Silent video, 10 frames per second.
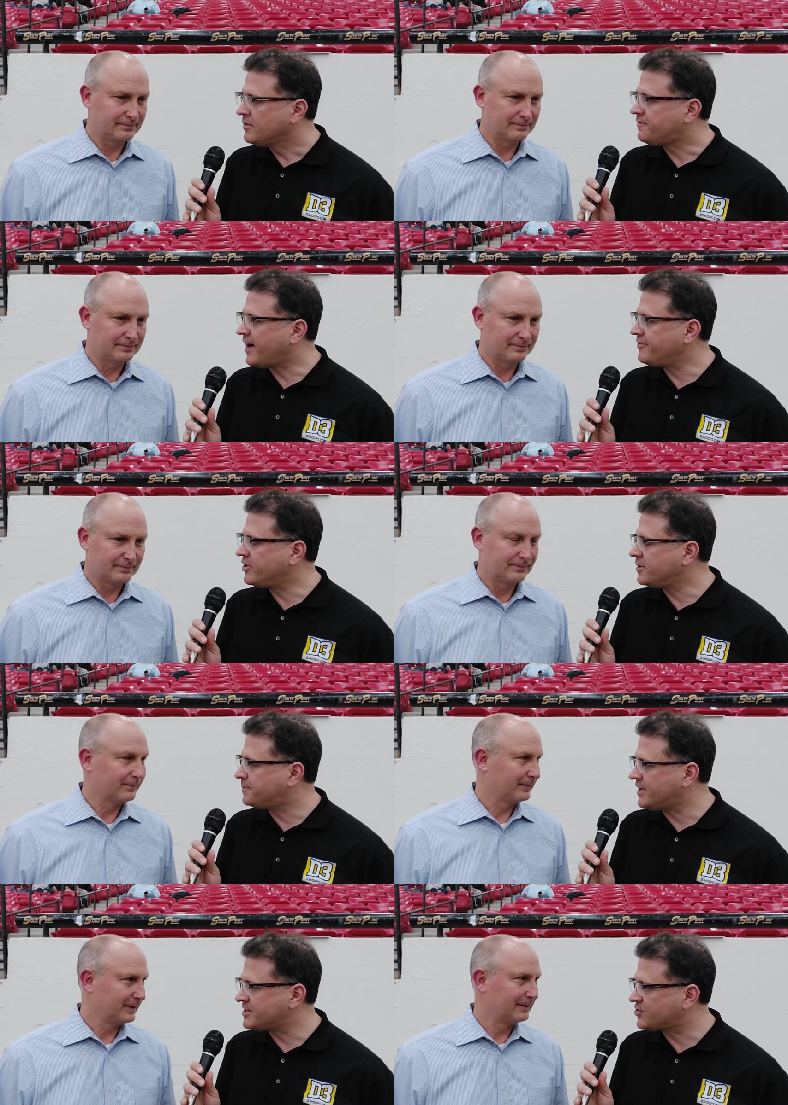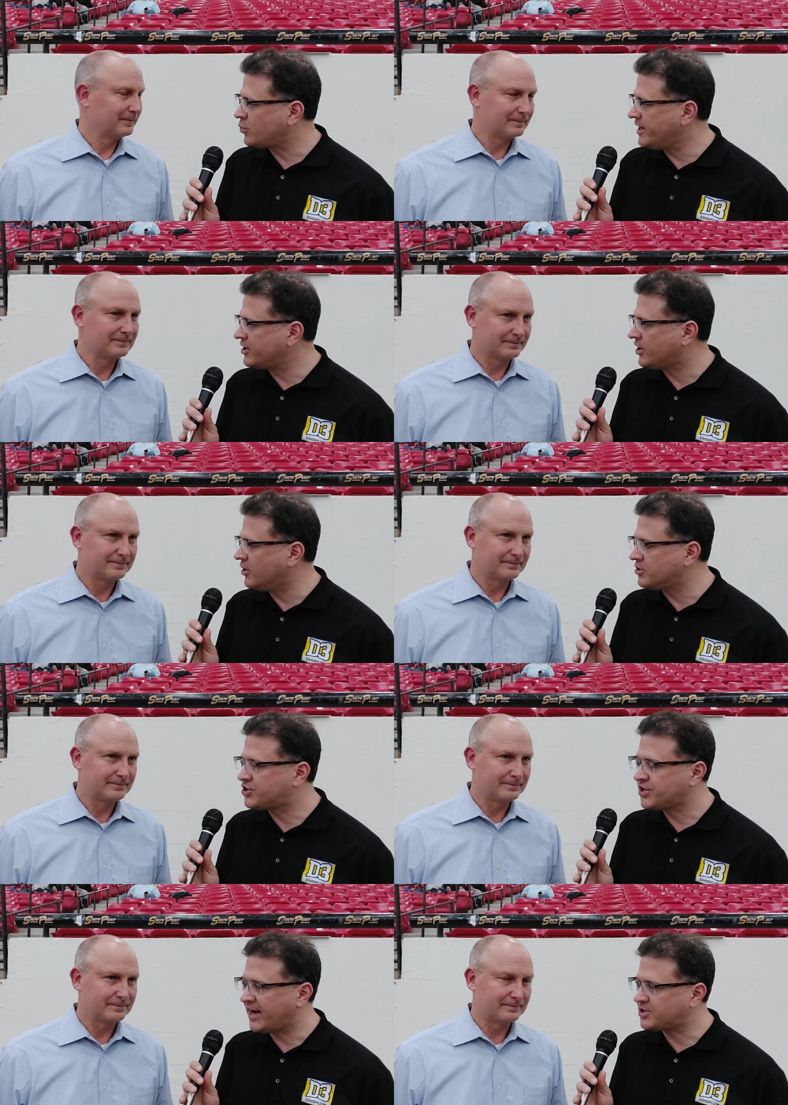Speaker 1: 500 plus win
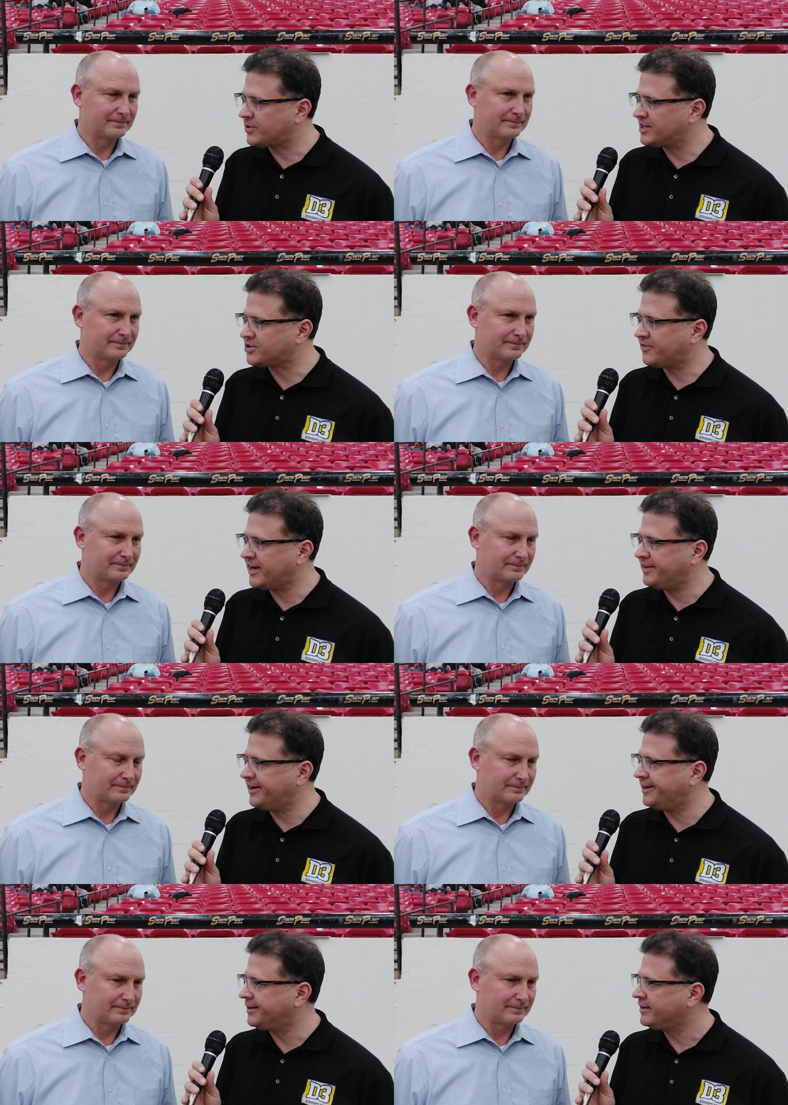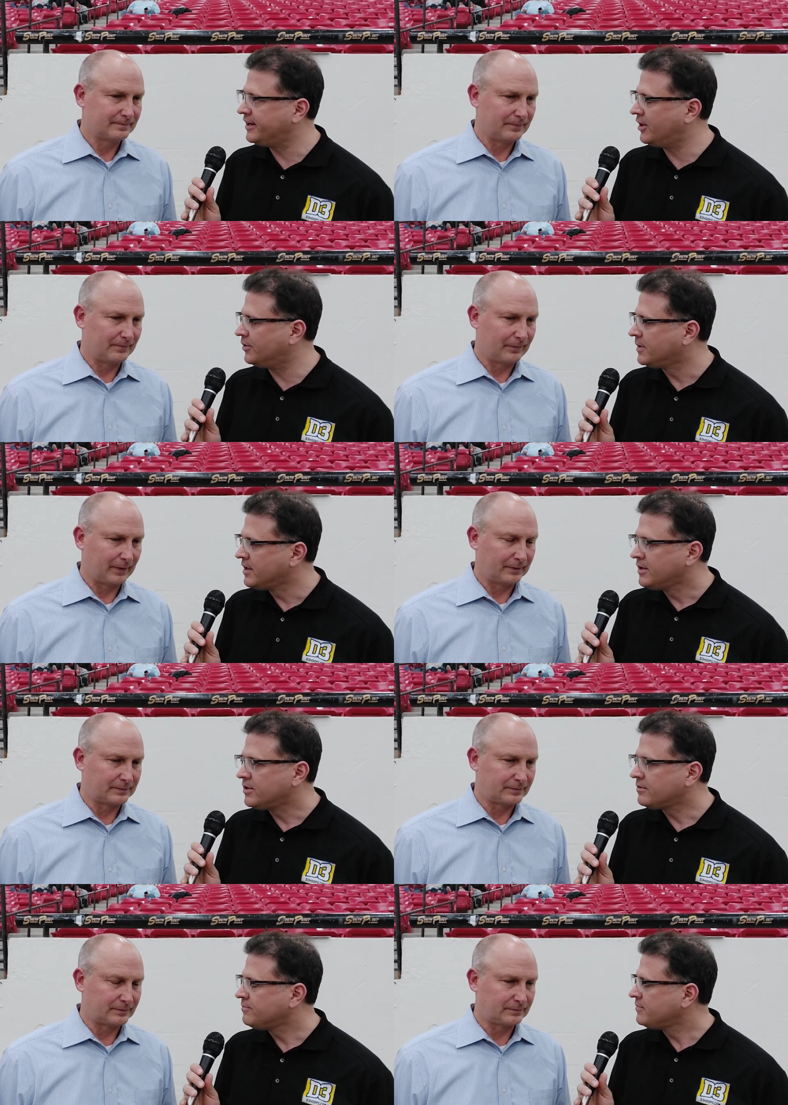coach at Transylvania, you know,
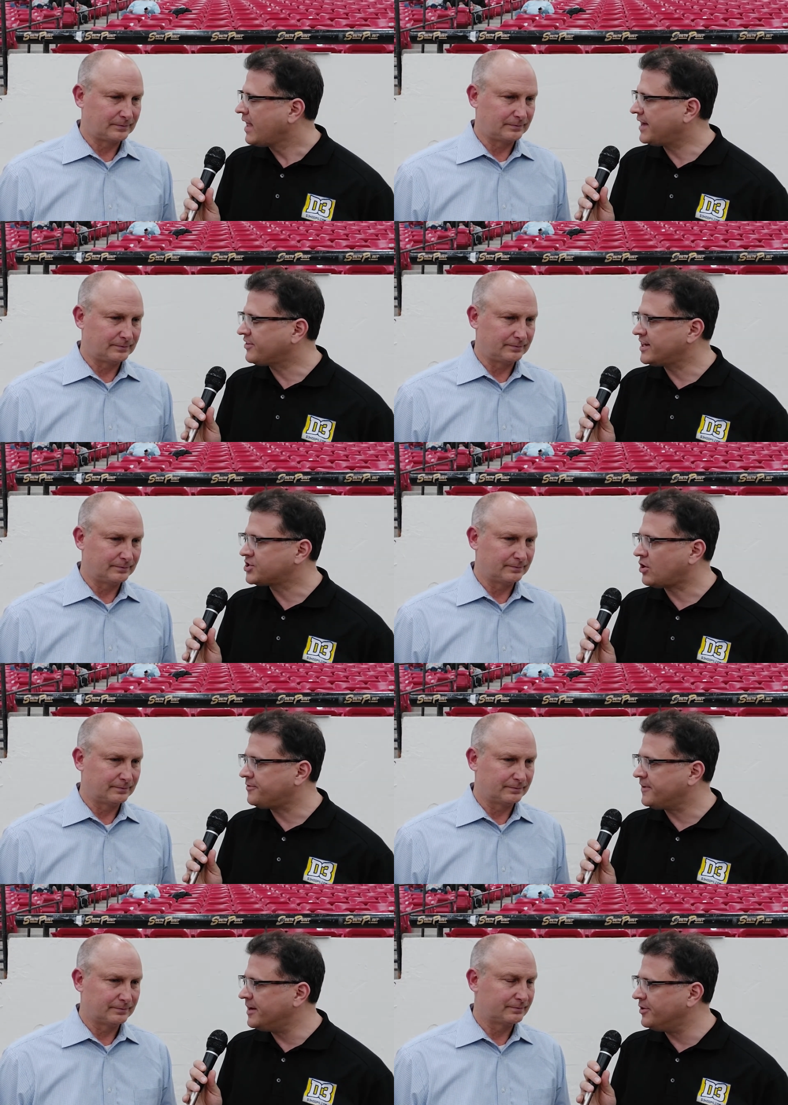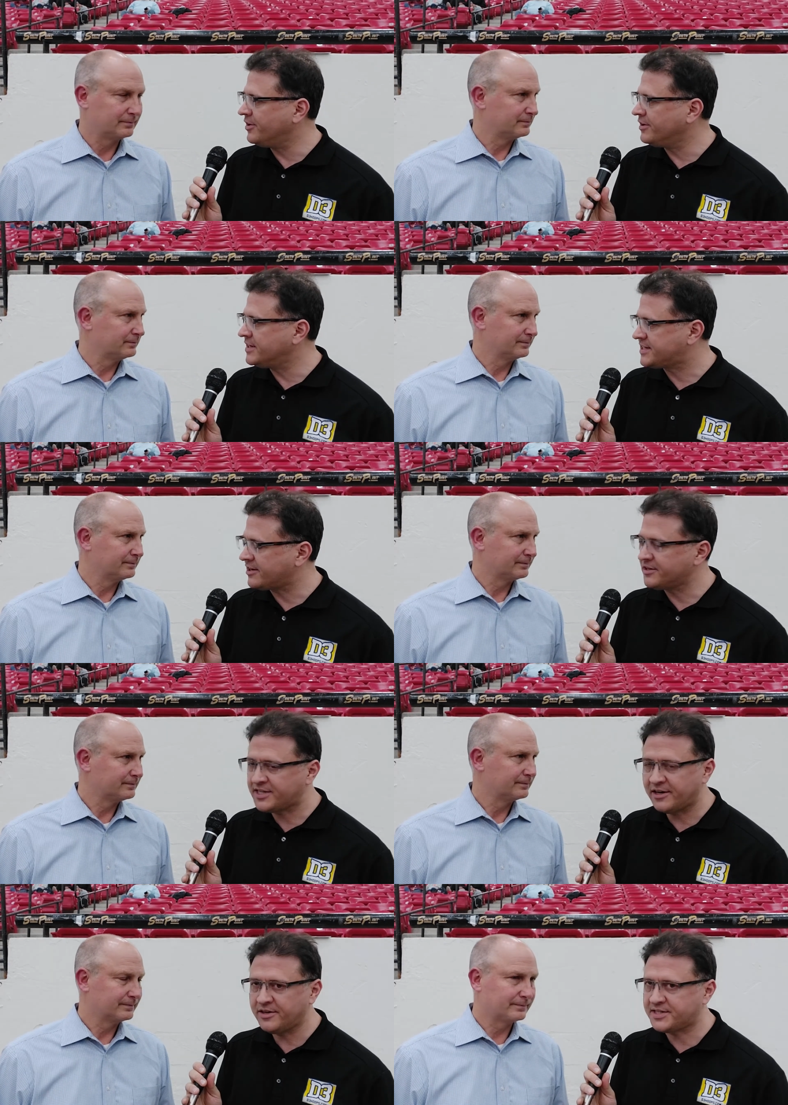athletics Hall of Famer, et cetera, et
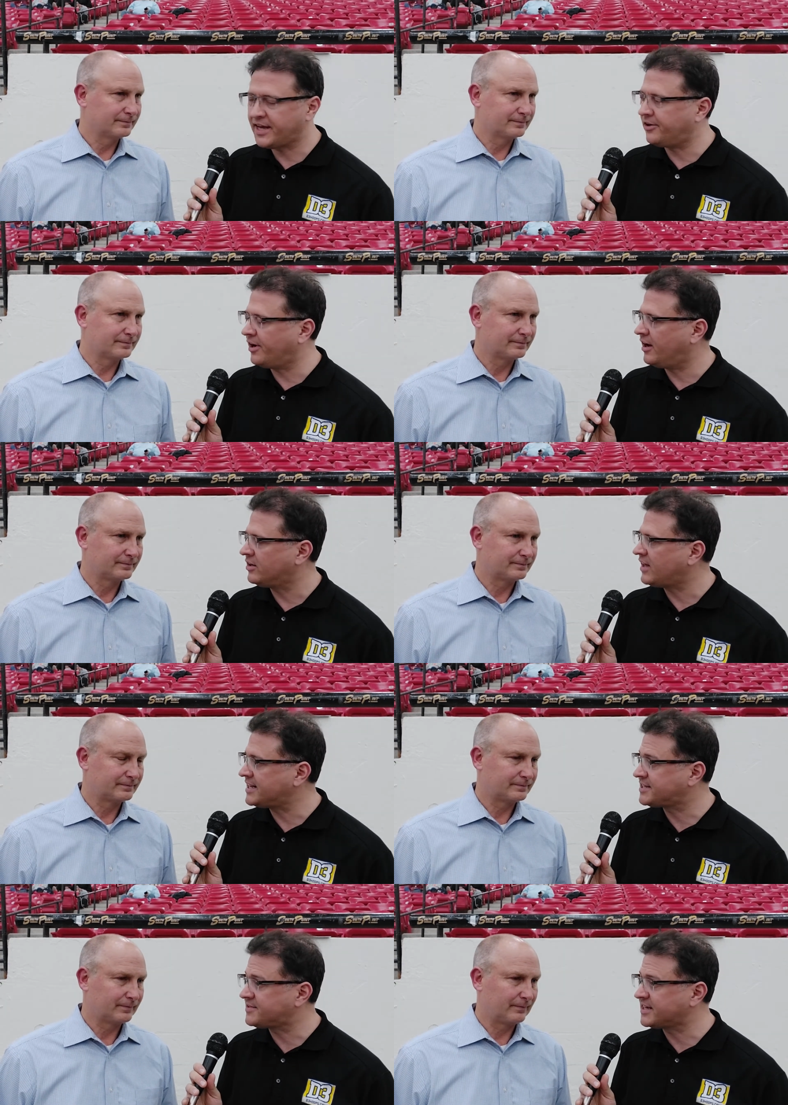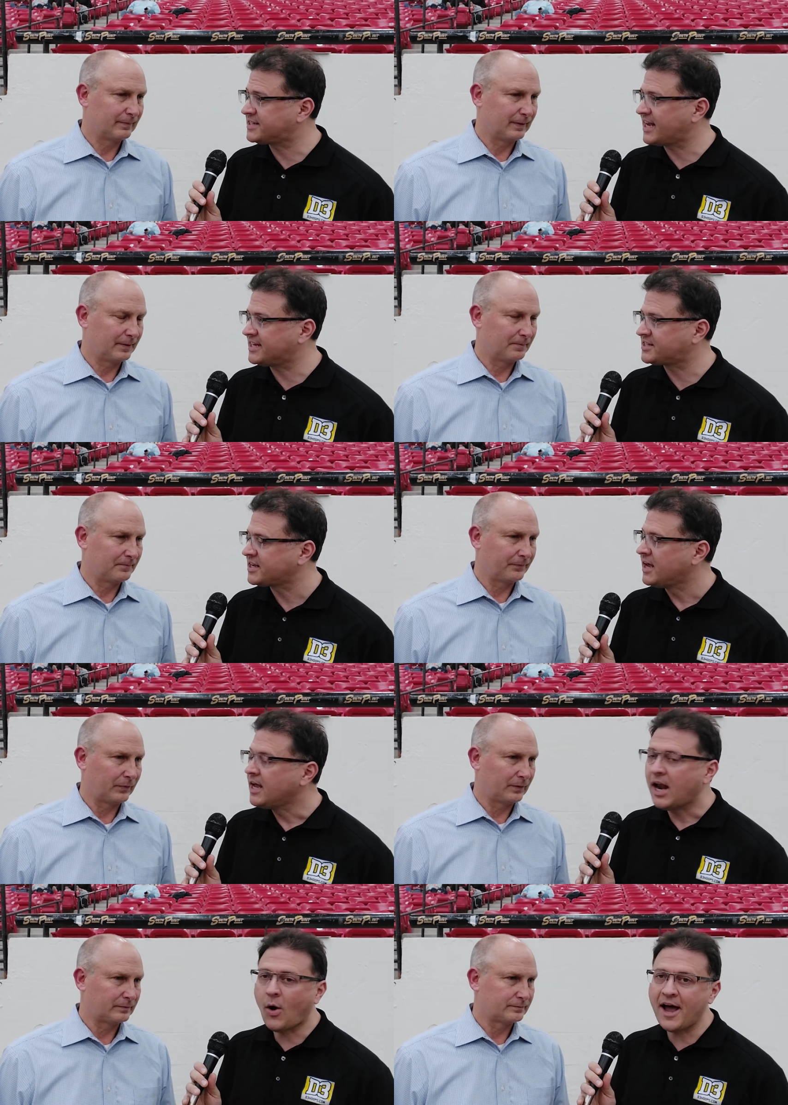cetera, et cetera. Lots of success.
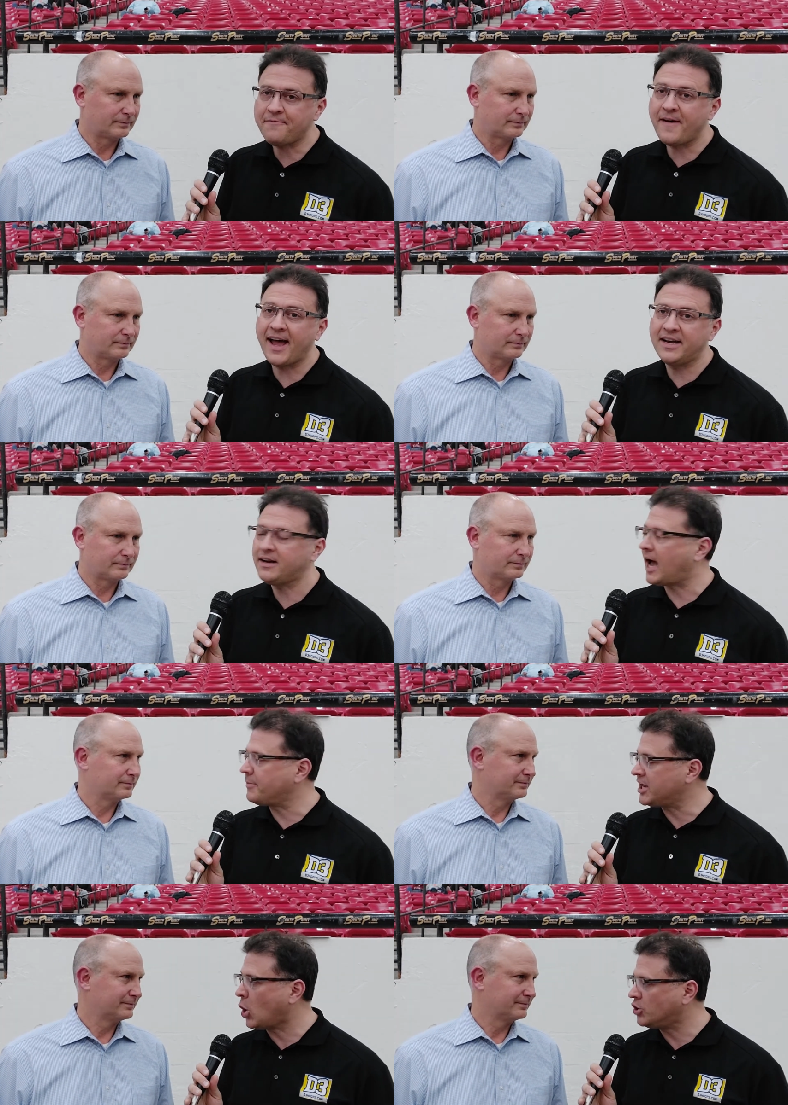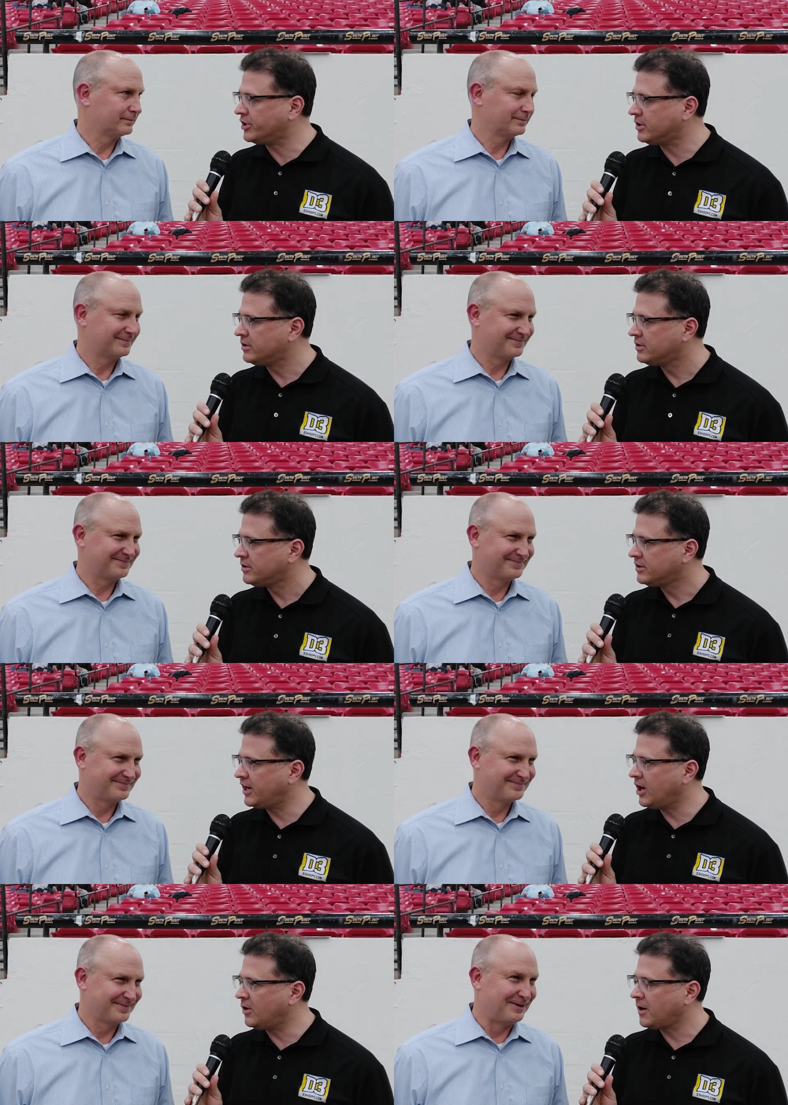Now, I find I'm getting older, you know,